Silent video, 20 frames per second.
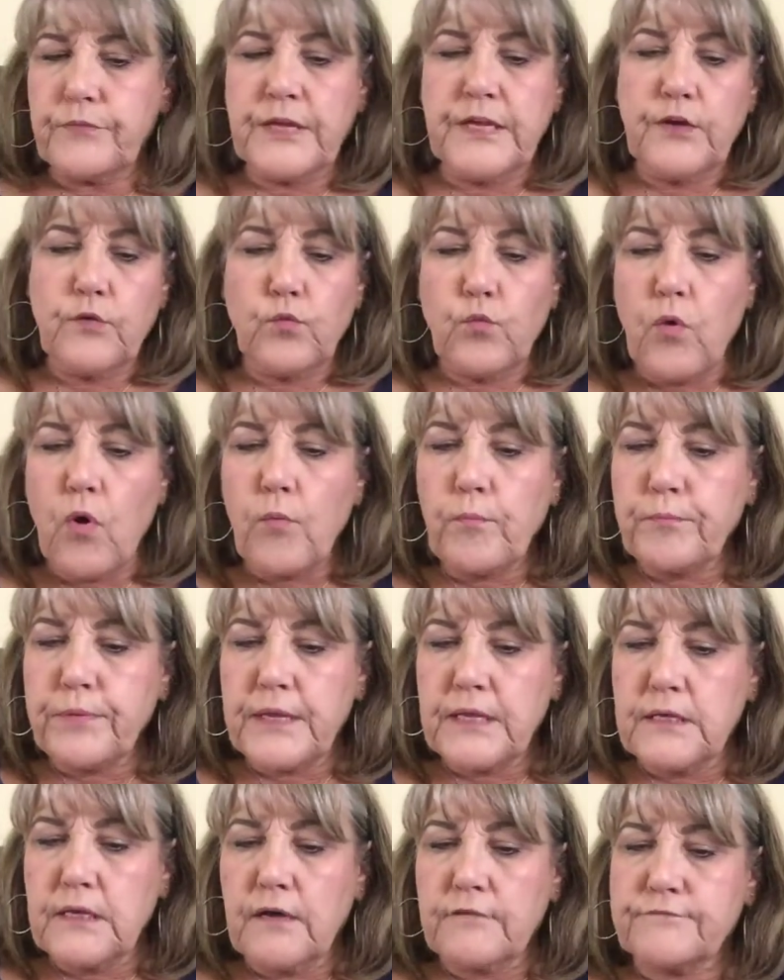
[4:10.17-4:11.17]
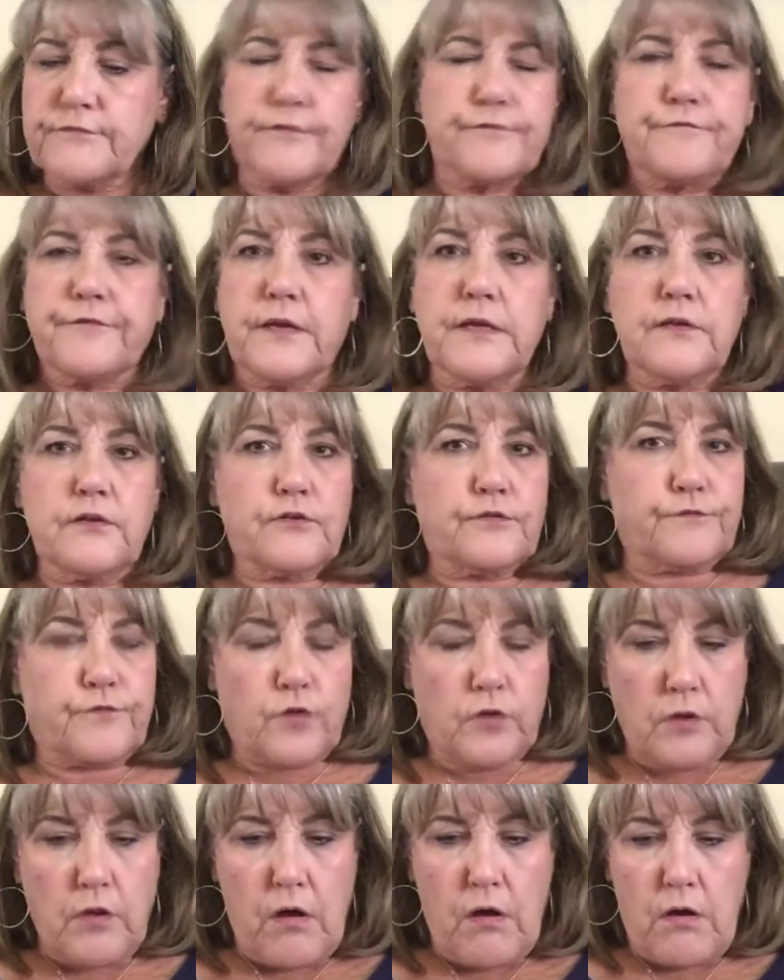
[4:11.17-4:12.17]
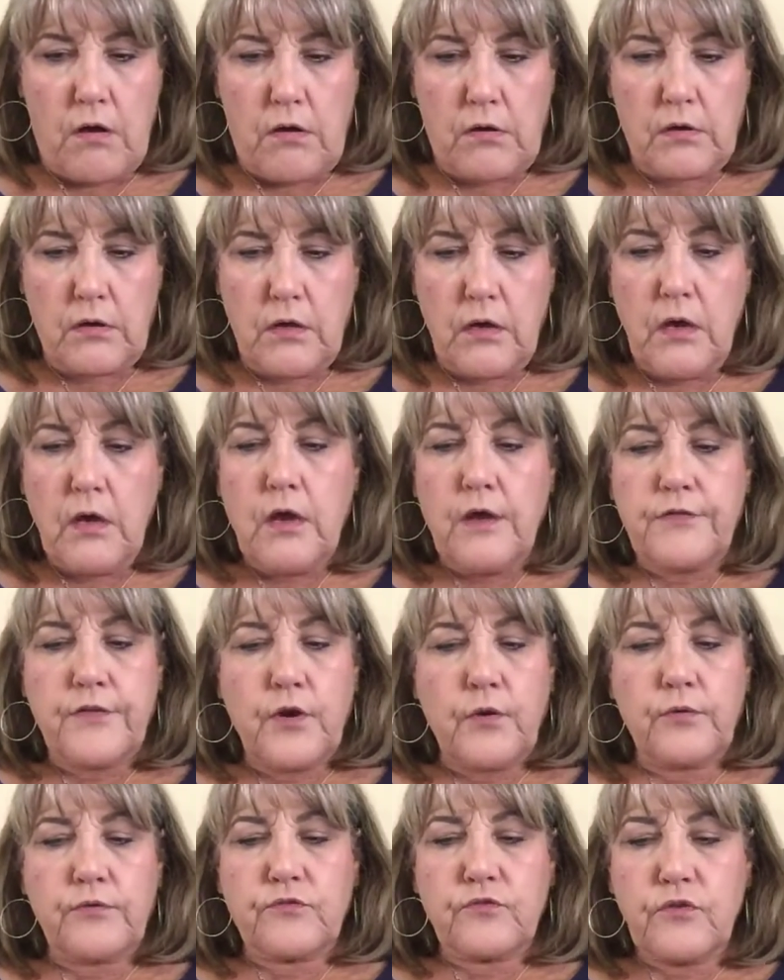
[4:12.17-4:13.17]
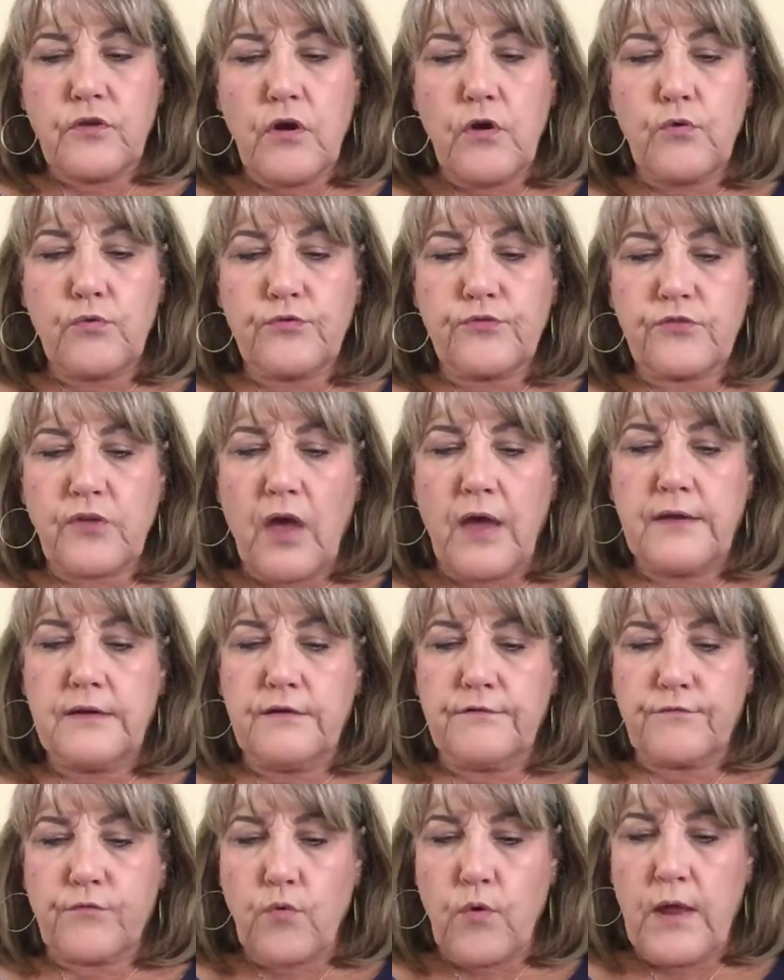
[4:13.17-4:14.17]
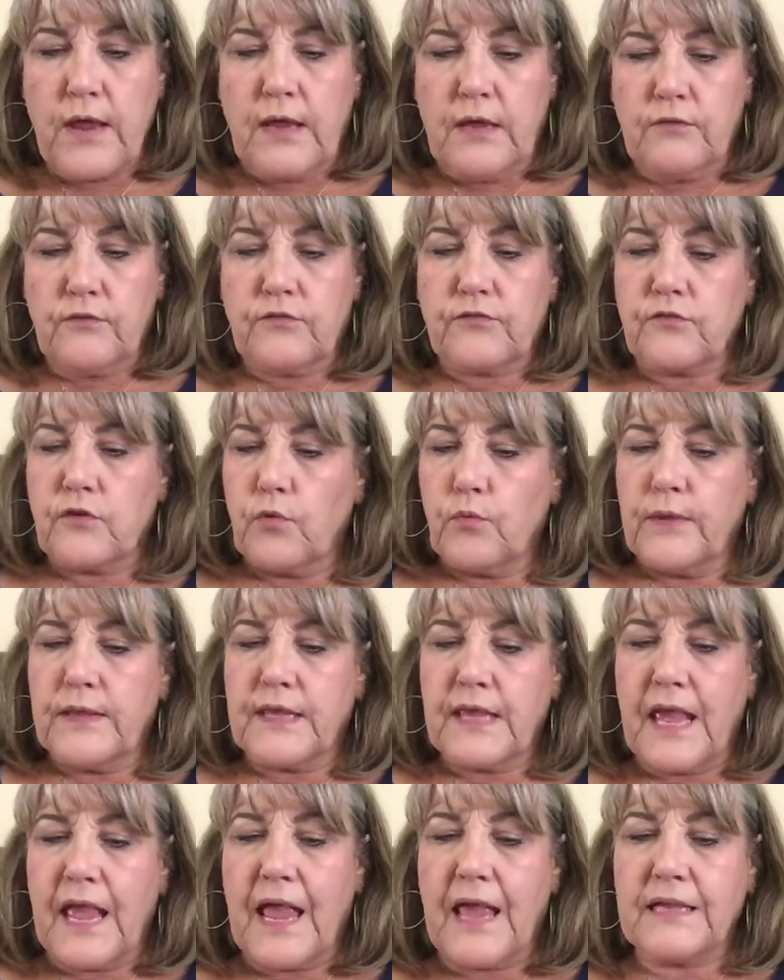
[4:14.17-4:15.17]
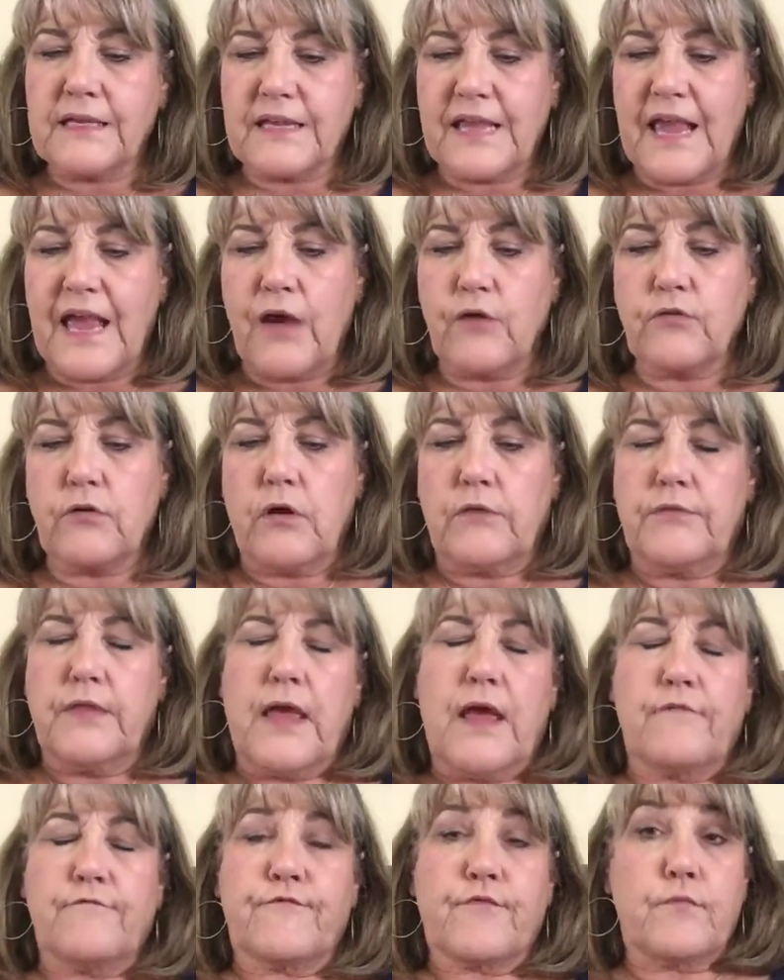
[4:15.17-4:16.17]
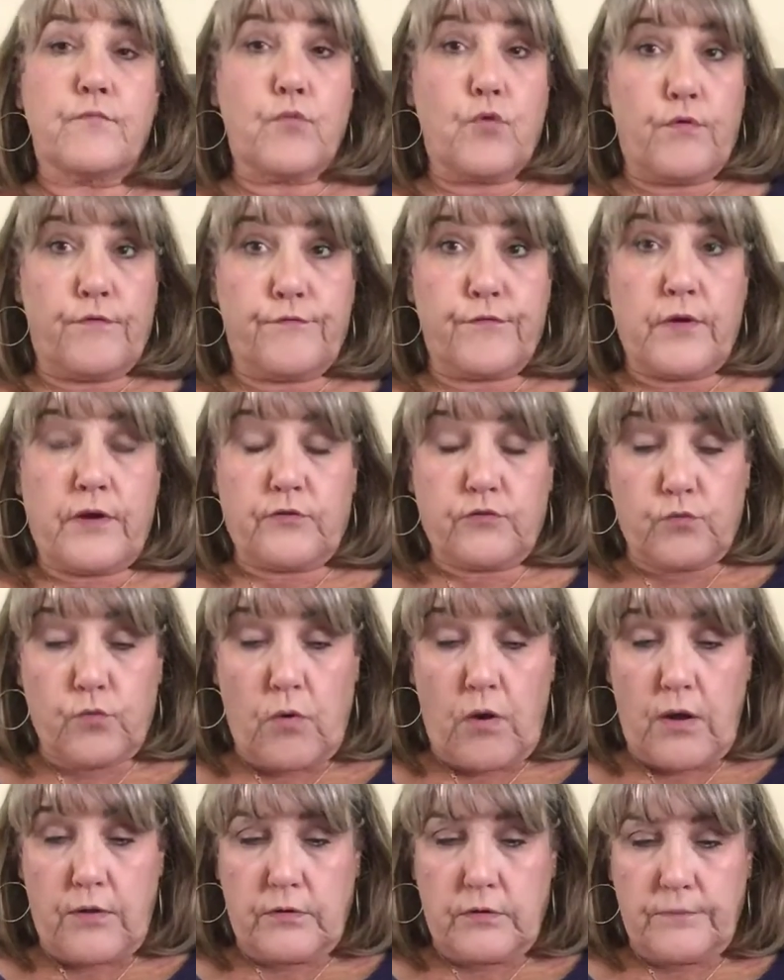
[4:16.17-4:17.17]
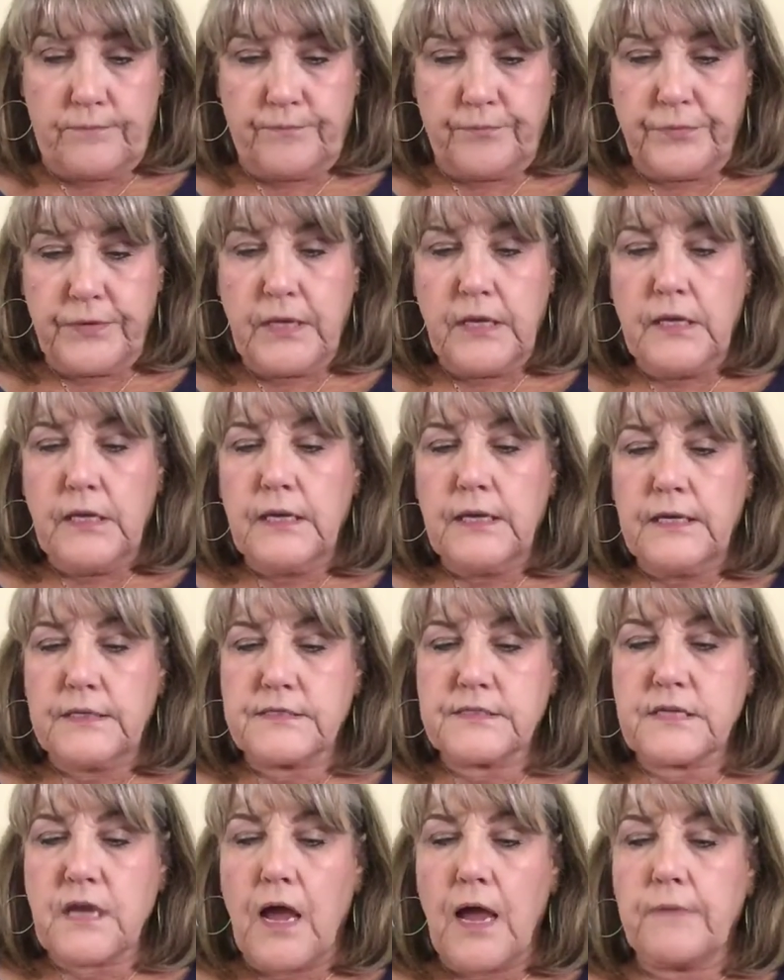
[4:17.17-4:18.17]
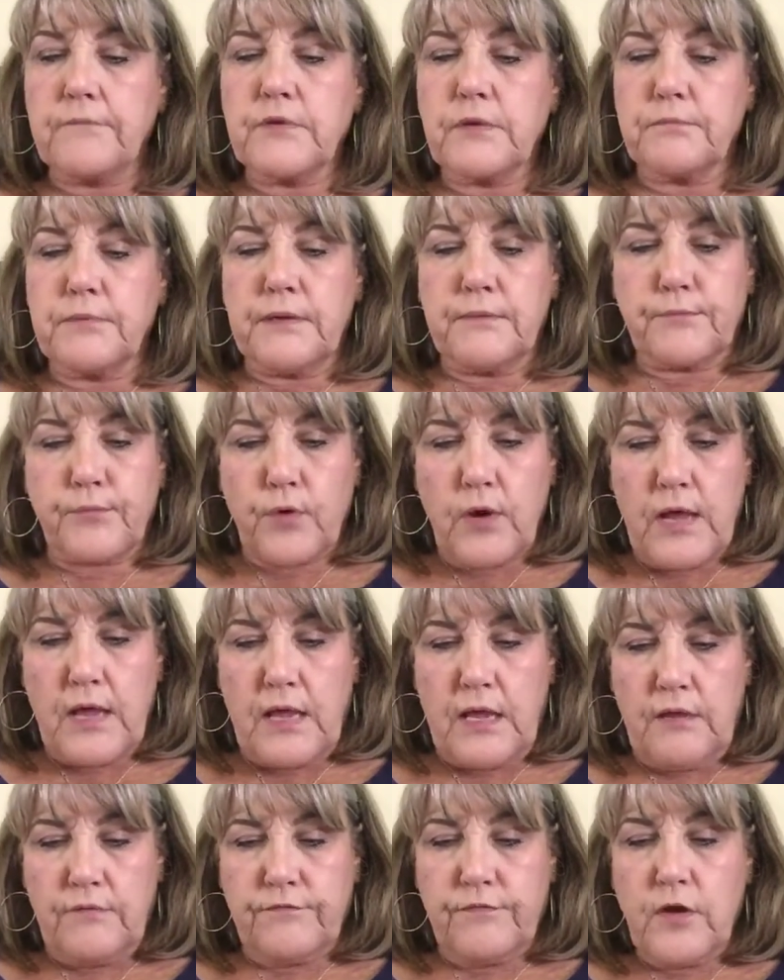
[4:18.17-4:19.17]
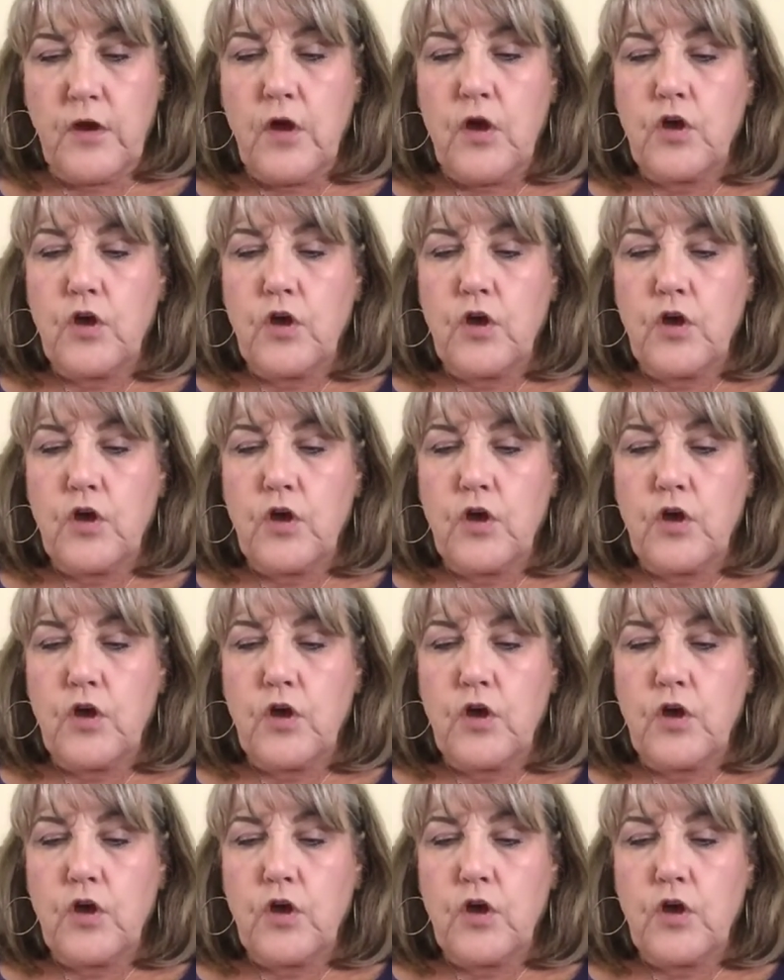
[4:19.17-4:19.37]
It won't be enough to feed us for long. There is no sign of rain, so we can't count on that for more fresh water. It's time to be brave.